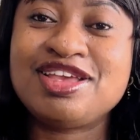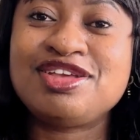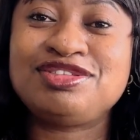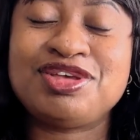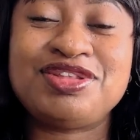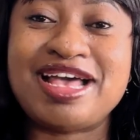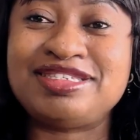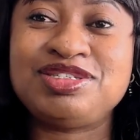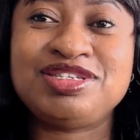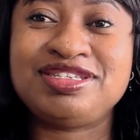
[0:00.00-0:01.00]
So
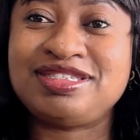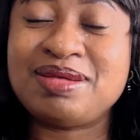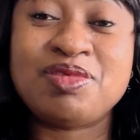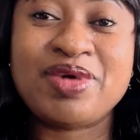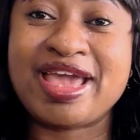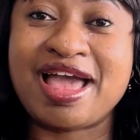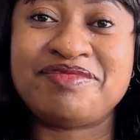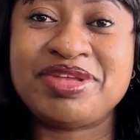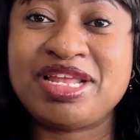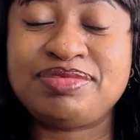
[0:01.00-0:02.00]
that's the same way
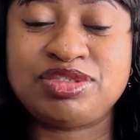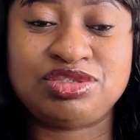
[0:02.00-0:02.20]
I've been able